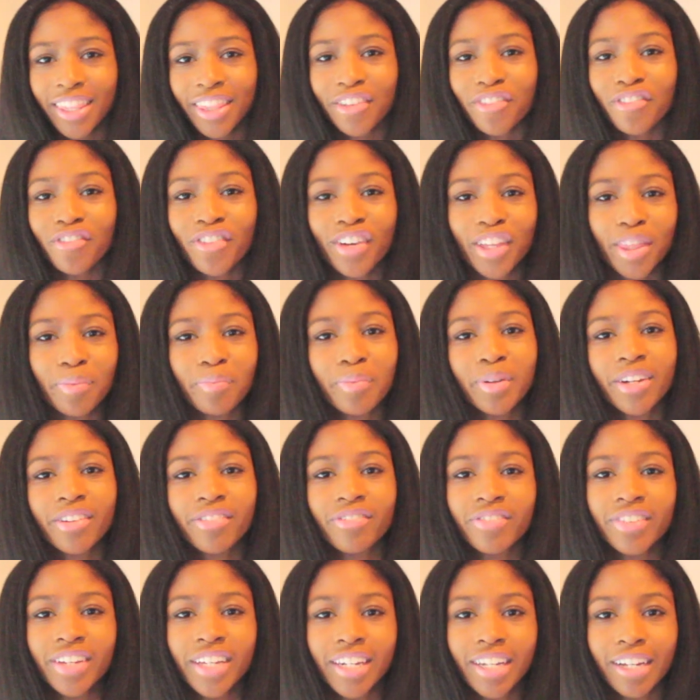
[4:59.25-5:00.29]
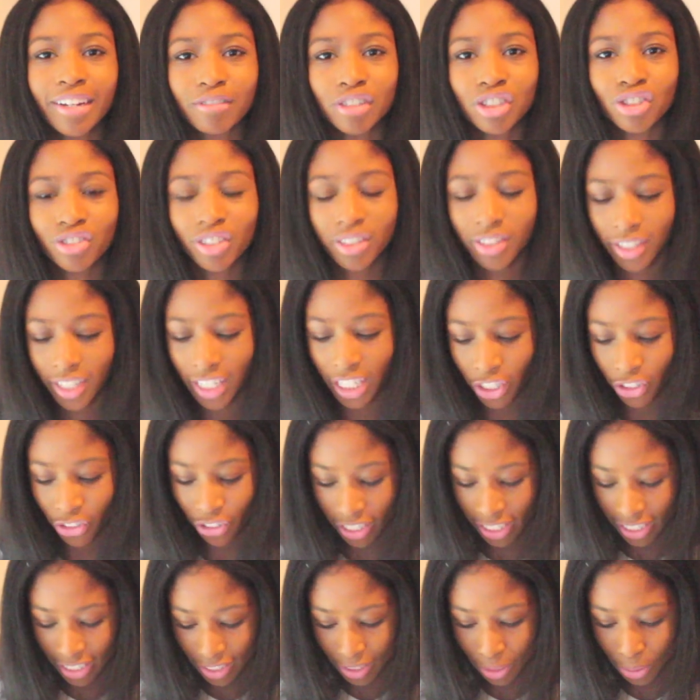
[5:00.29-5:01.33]
the fifth benefit of strengthening your
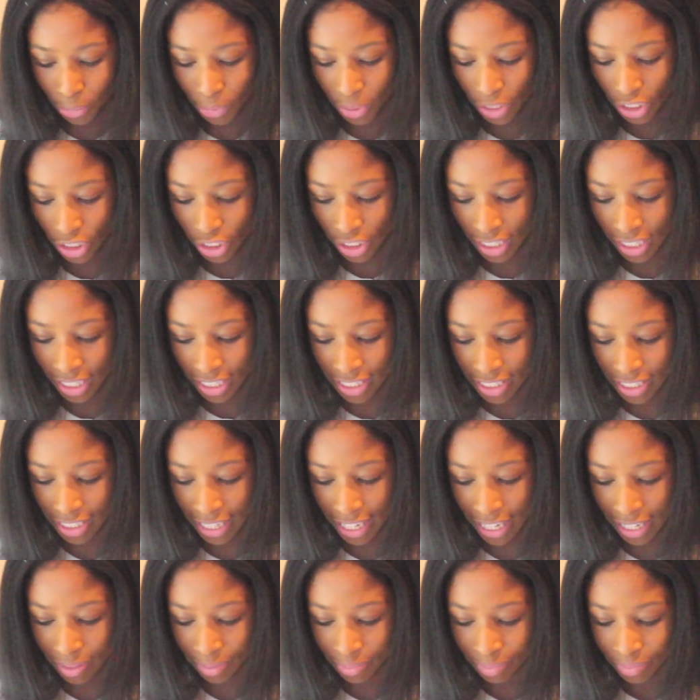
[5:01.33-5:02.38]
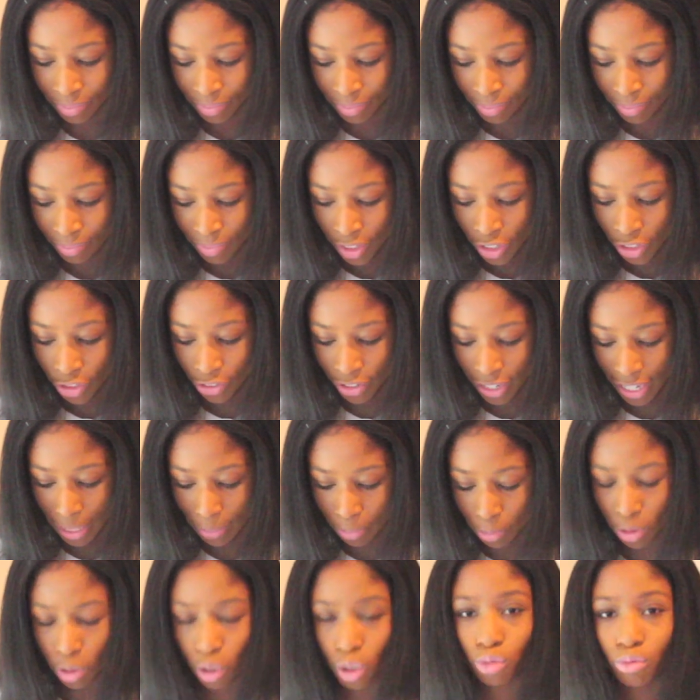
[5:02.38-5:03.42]
intuition is that you're
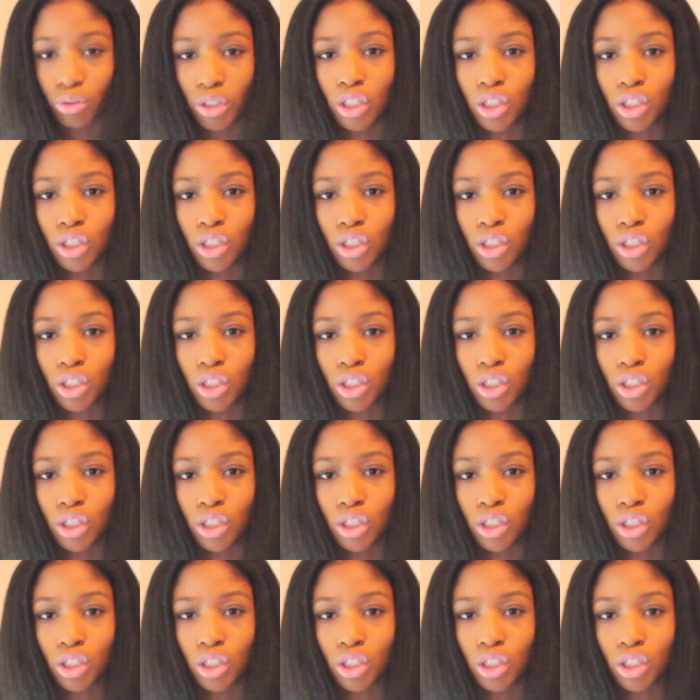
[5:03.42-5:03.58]
able to